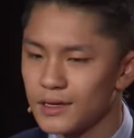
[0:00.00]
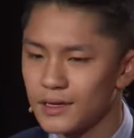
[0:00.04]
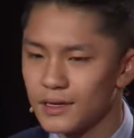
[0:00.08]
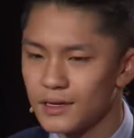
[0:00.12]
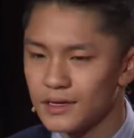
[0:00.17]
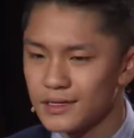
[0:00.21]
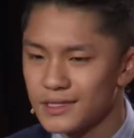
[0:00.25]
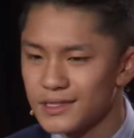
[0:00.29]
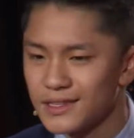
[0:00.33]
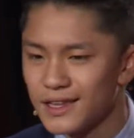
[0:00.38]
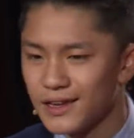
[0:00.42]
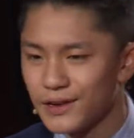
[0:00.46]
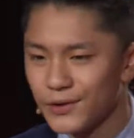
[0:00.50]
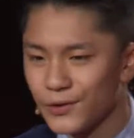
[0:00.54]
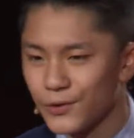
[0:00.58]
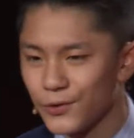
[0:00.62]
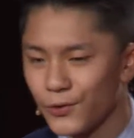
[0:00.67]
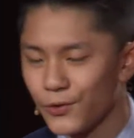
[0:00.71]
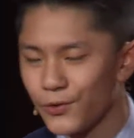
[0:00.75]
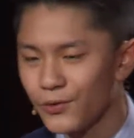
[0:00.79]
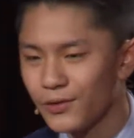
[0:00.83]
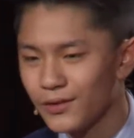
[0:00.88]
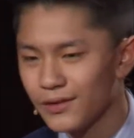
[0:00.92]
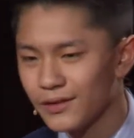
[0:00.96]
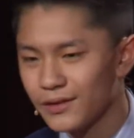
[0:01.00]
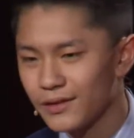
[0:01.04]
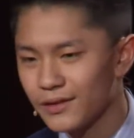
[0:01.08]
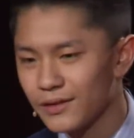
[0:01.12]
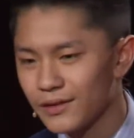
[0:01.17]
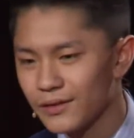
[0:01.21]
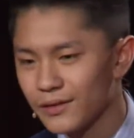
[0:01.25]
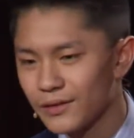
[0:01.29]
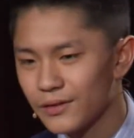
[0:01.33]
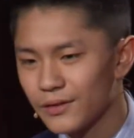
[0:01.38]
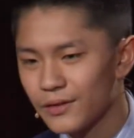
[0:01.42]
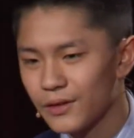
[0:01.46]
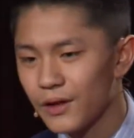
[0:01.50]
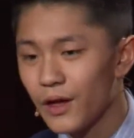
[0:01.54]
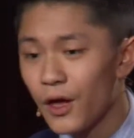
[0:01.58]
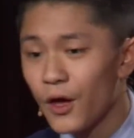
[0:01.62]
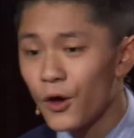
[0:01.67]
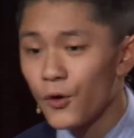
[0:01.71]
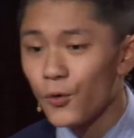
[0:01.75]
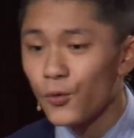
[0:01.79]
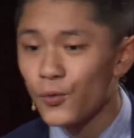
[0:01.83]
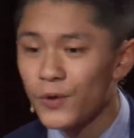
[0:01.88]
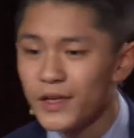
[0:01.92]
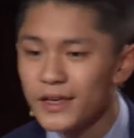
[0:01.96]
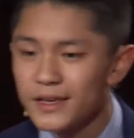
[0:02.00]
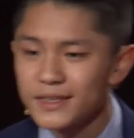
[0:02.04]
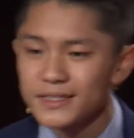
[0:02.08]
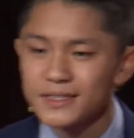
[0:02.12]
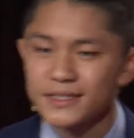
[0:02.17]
Isn't that cool? We as